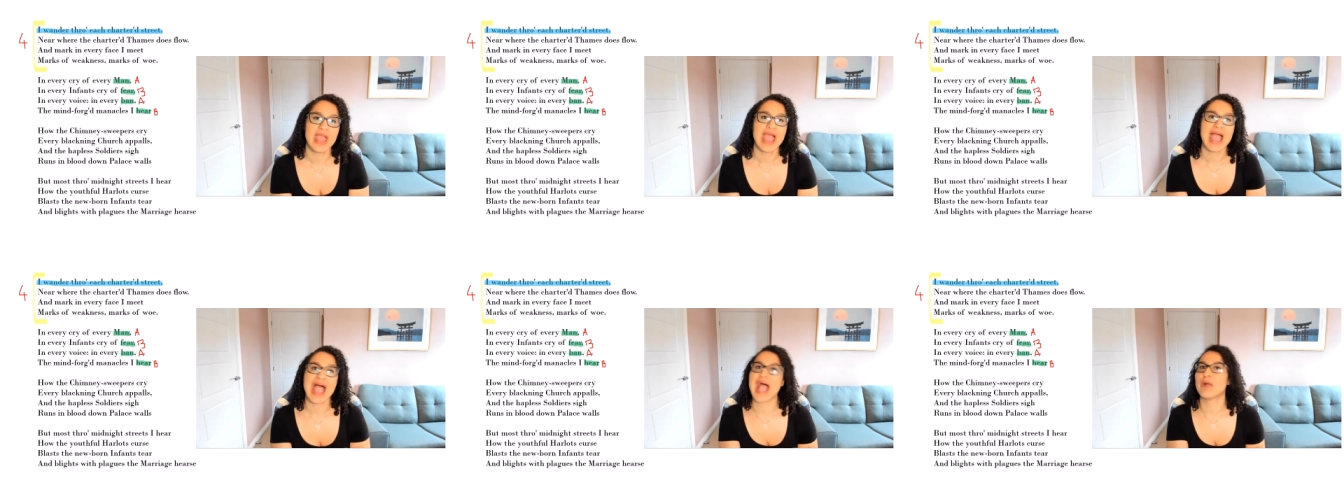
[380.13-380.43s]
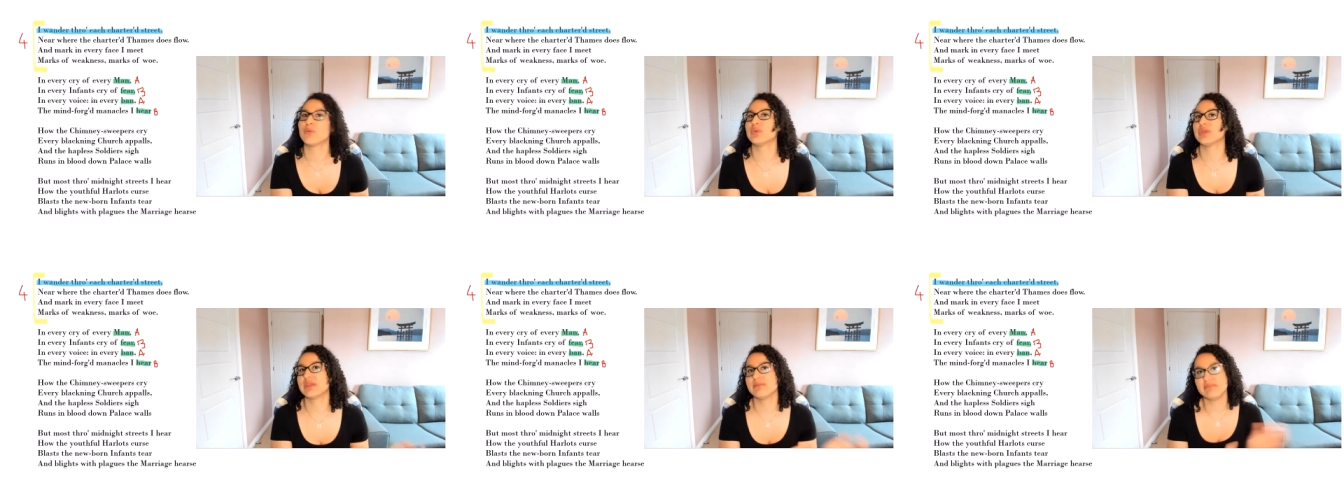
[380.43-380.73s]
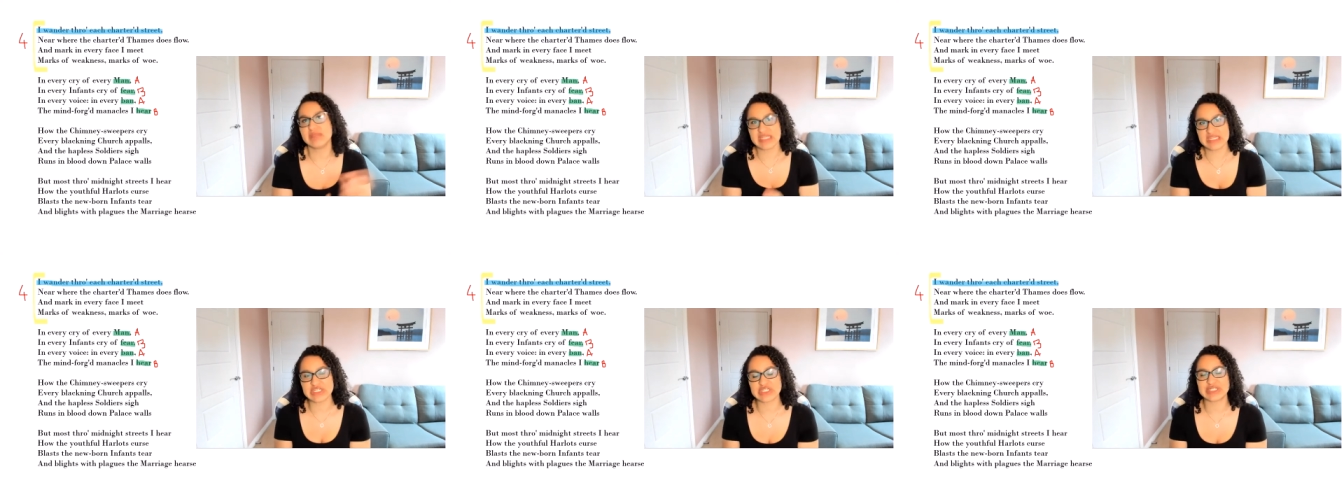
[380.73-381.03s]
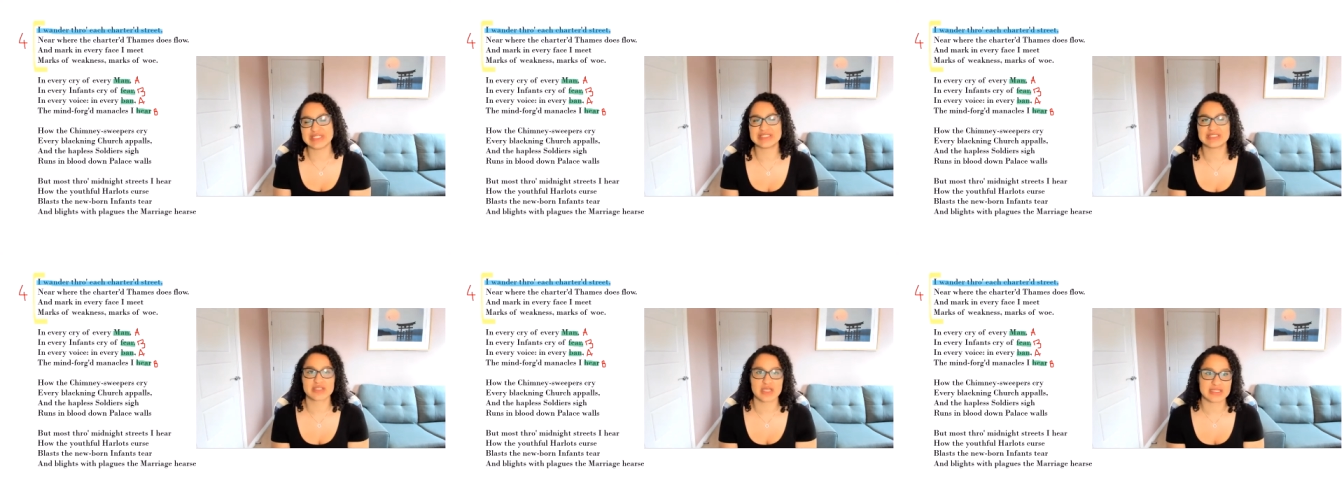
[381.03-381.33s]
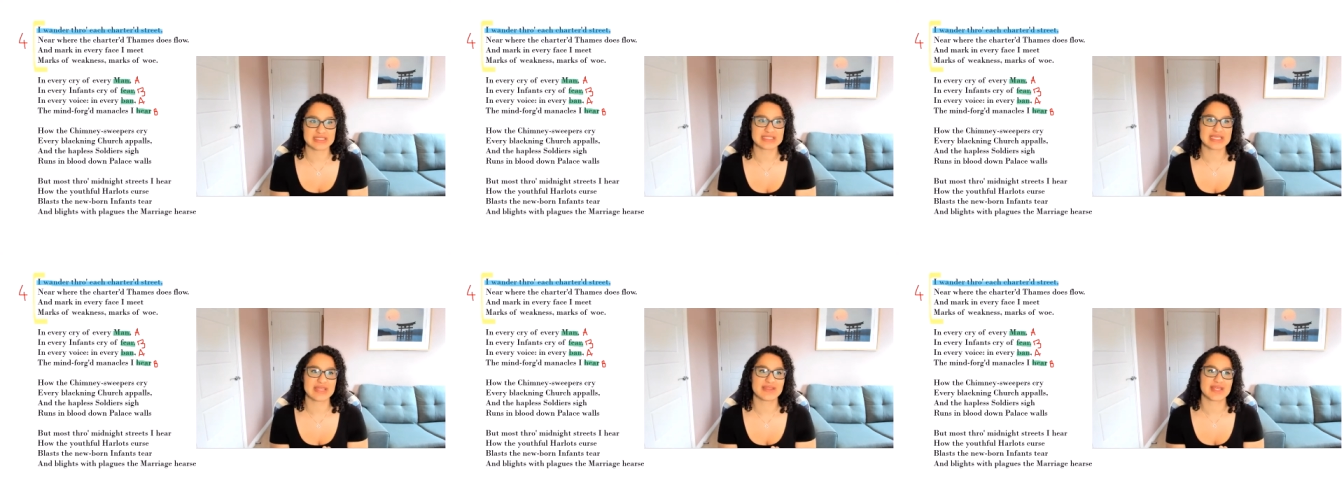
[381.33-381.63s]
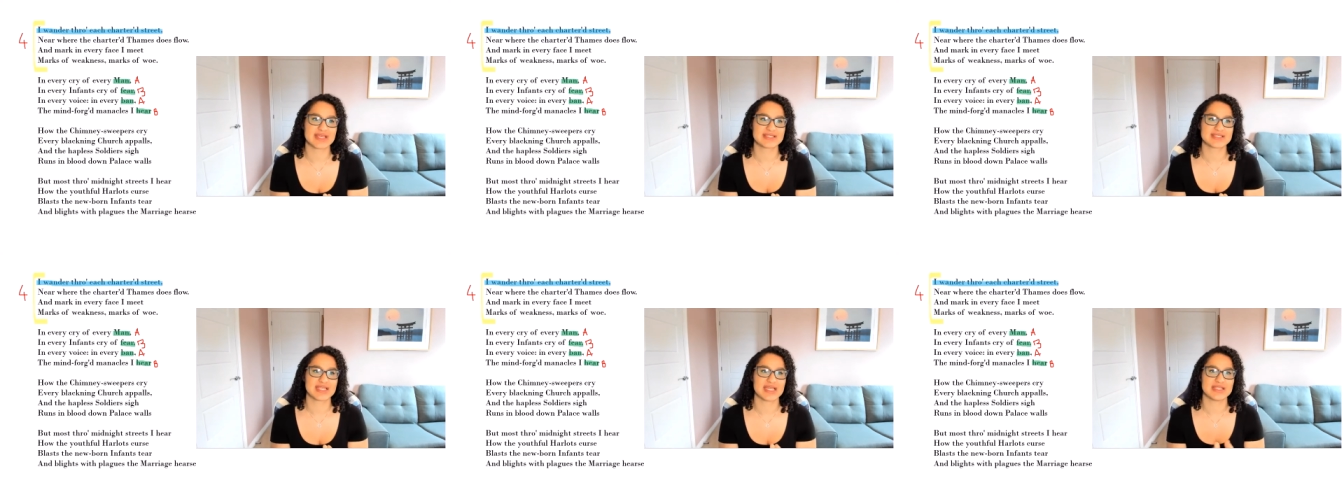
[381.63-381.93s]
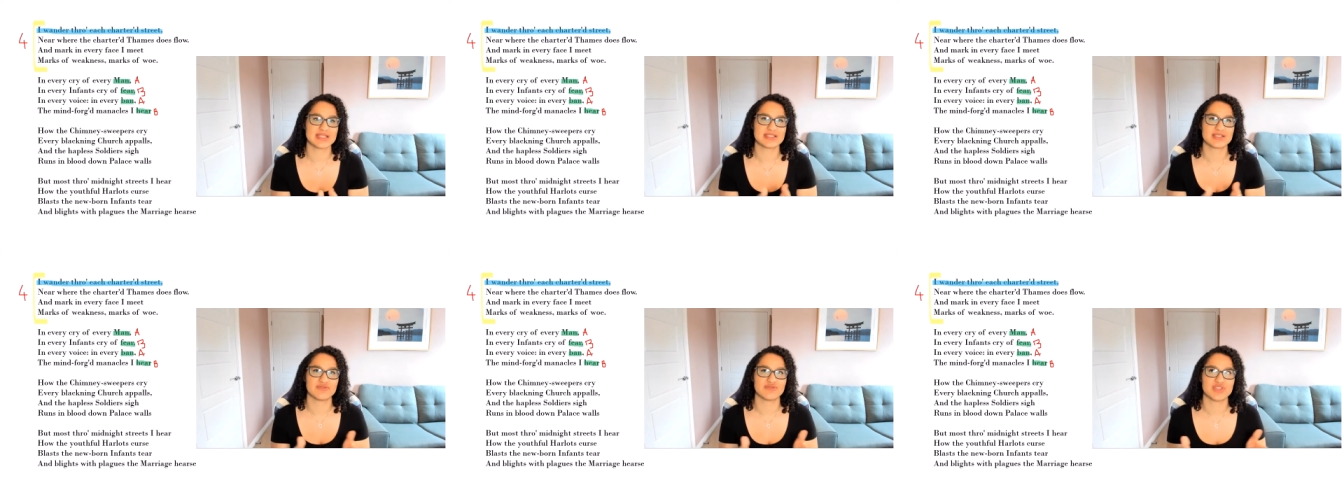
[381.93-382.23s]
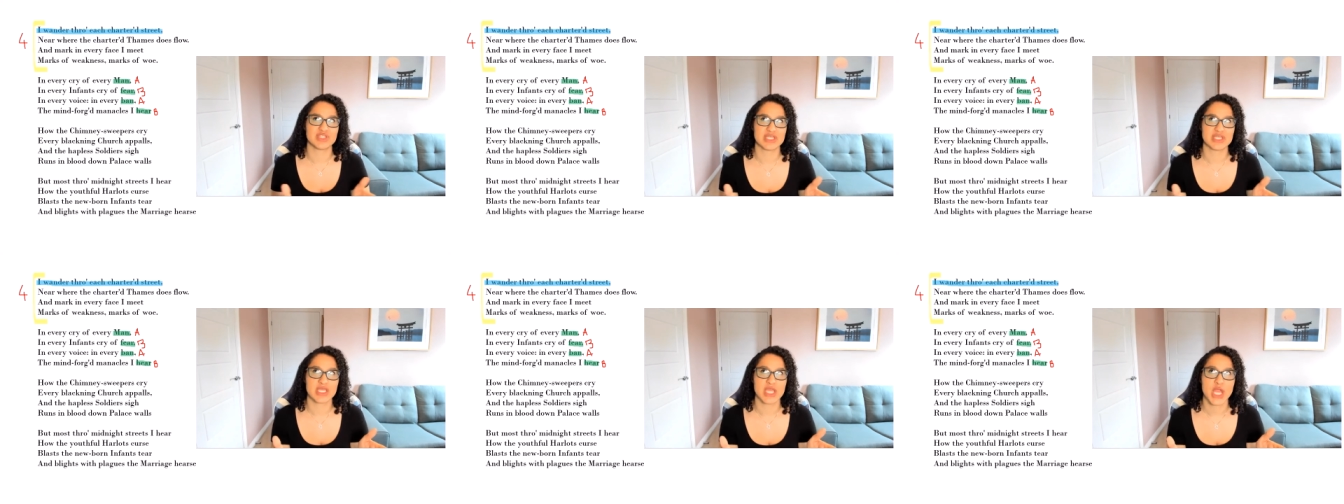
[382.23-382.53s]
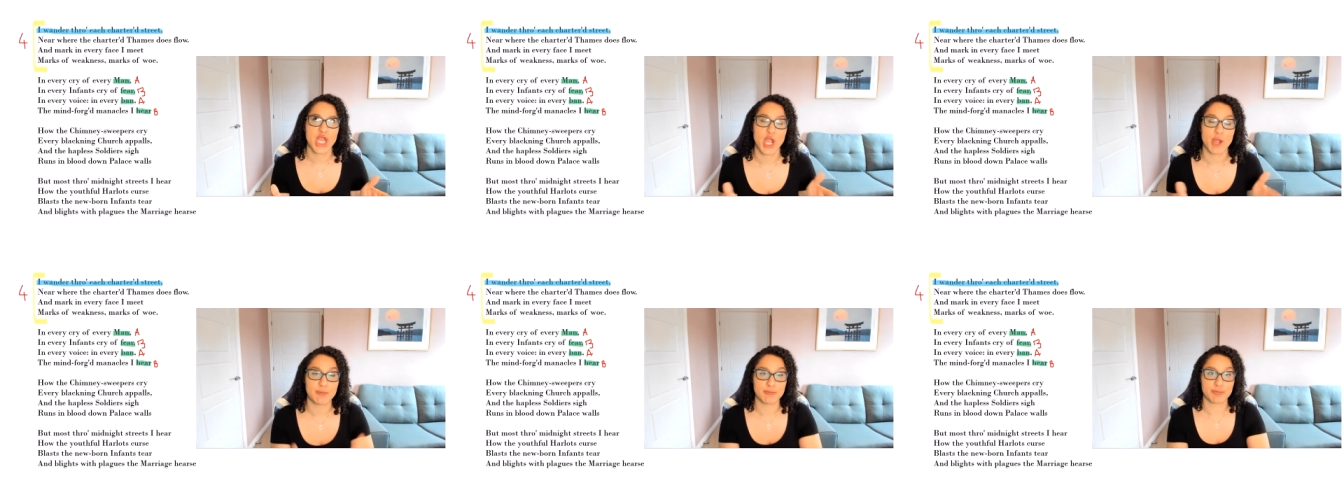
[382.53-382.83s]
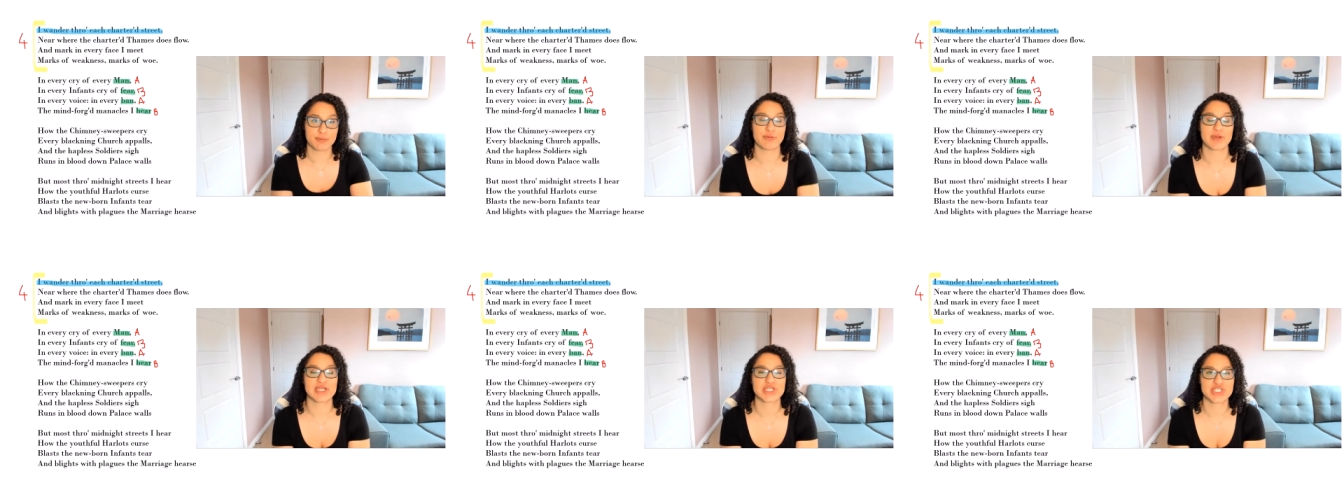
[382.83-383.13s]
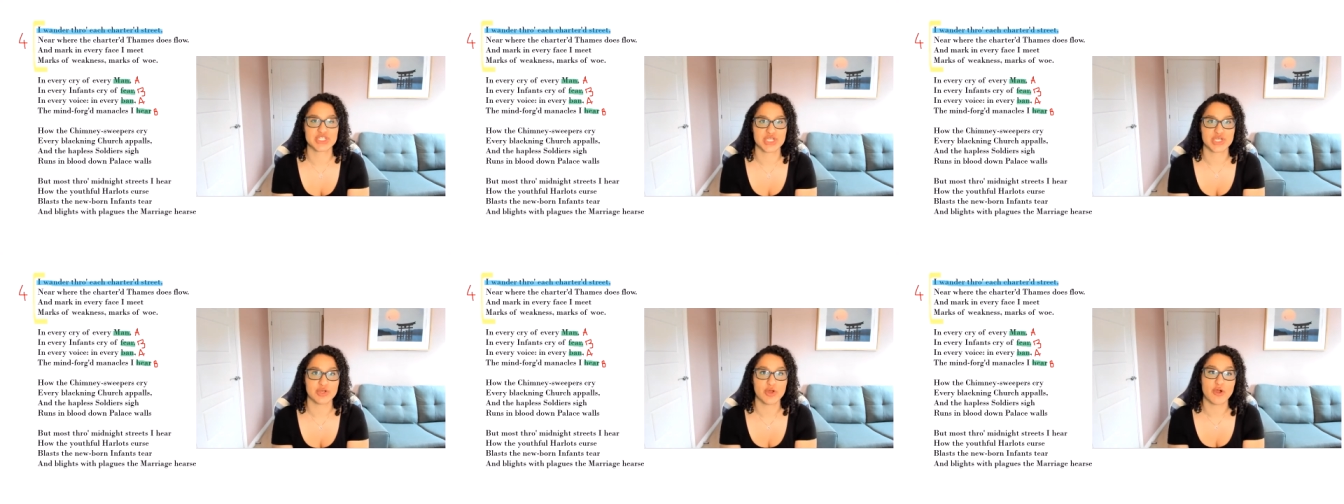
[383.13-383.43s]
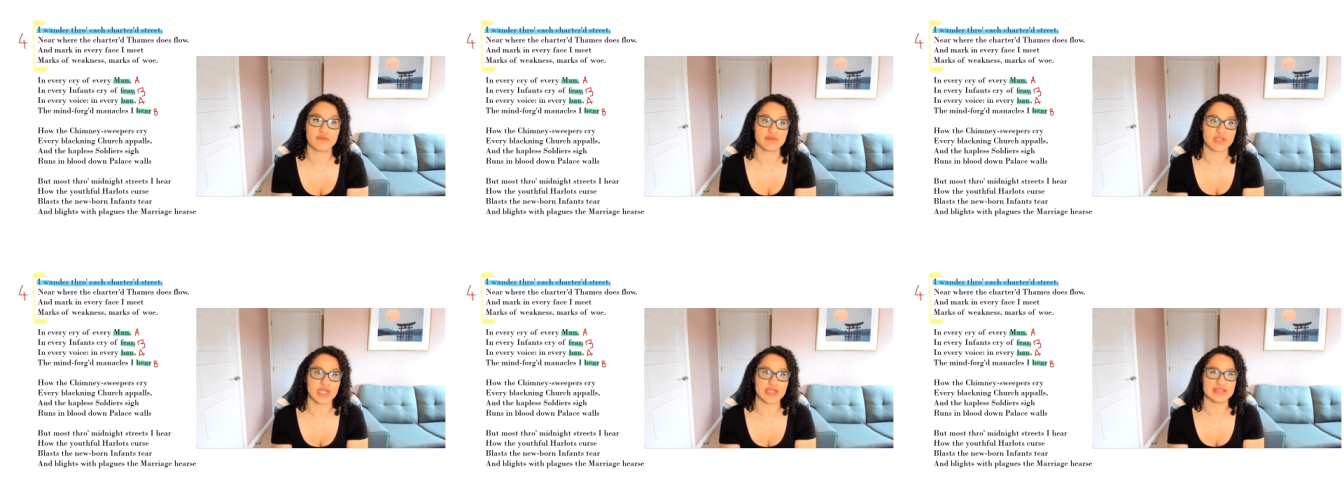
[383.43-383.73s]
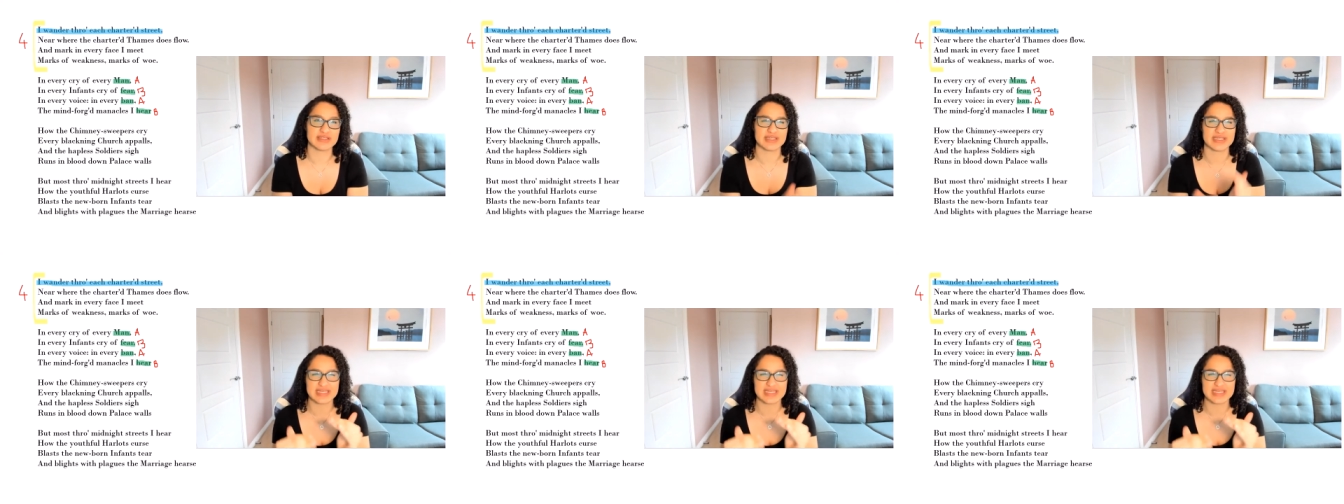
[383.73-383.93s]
and we immediately start to get that sense of the oppression of London,